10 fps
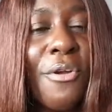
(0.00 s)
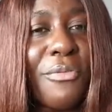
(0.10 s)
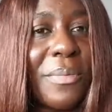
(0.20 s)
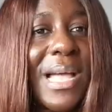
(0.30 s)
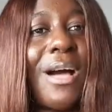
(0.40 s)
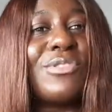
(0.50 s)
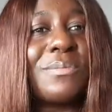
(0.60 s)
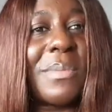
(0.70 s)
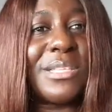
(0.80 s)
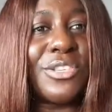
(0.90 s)
from the
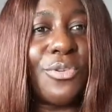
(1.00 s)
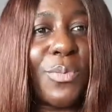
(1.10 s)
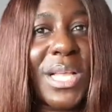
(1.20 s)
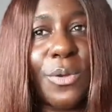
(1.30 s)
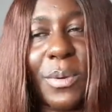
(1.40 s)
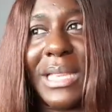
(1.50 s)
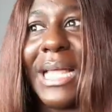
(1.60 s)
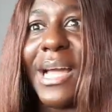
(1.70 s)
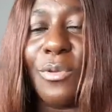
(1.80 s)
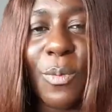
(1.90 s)
housemates, you know, whether they were
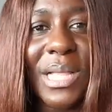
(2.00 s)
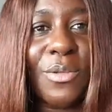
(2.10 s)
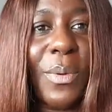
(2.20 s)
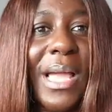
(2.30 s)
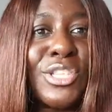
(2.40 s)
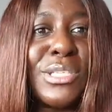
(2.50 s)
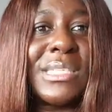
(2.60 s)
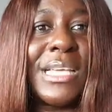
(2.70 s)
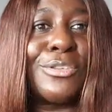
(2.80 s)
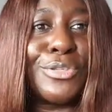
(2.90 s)
lying or whether they were actually
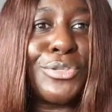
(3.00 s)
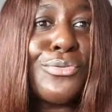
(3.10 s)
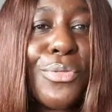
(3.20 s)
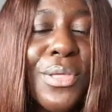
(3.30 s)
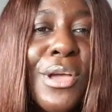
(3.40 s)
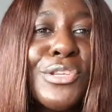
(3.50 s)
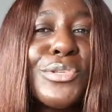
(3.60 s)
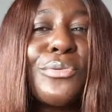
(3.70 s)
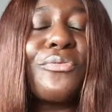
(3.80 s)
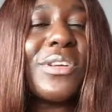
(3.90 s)
saying the truth.
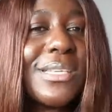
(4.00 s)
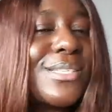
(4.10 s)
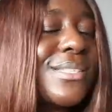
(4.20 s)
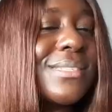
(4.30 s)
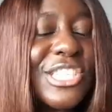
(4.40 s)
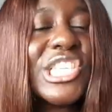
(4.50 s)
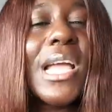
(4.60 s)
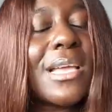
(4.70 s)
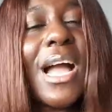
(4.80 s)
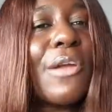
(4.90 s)
So for this
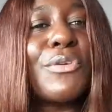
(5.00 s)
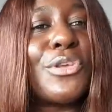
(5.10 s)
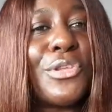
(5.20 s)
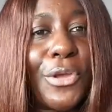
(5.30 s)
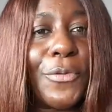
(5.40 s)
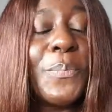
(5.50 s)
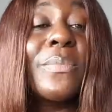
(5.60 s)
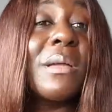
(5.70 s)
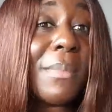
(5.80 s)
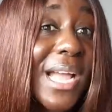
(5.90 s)
Shine Ya Eye reunion,
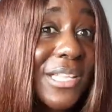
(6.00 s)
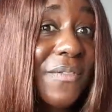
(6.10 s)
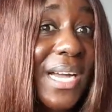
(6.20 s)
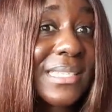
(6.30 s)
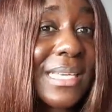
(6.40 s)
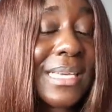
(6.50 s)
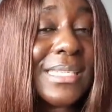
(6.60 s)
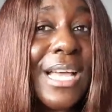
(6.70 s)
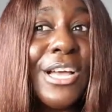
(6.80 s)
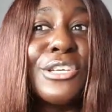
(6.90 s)
my advice
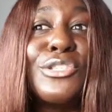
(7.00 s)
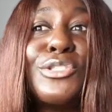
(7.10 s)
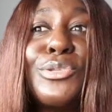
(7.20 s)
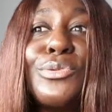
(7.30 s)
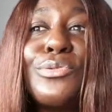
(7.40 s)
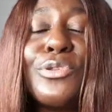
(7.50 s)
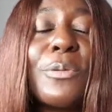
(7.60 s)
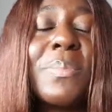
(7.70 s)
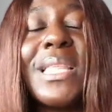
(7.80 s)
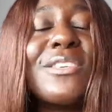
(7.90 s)
is do
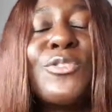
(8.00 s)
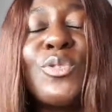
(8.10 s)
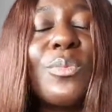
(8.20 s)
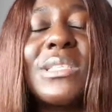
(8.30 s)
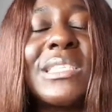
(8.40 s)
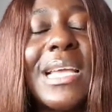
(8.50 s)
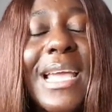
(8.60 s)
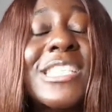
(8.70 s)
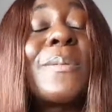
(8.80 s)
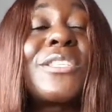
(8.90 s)
not place too much
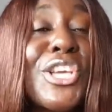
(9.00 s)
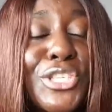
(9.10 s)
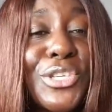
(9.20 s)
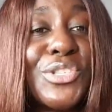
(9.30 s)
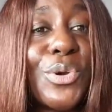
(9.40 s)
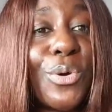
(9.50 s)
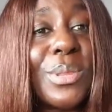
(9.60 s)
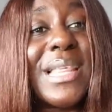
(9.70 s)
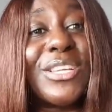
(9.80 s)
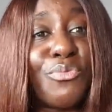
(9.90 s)
expectations
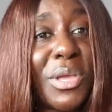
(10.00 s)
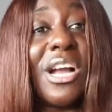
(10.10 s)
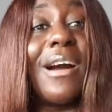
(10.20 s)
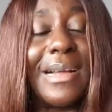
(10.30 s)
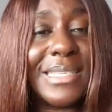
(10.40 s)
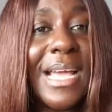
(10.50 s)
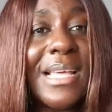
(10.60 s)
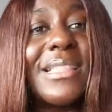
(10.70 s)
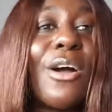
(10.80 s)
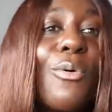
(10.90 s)
on that regard
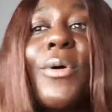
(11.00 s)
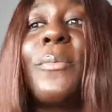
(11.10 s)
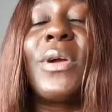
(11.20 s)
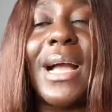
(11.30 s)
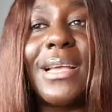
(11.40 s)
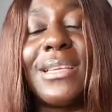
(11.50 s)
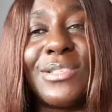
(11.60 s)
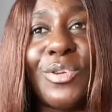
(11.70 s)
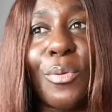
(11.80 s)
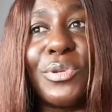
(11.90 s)
that, oh, Ebuka
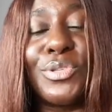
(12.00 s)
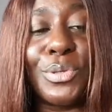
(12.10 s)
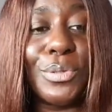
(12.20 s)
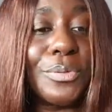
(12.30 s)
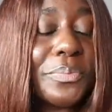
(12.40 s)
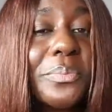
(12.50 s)
is going to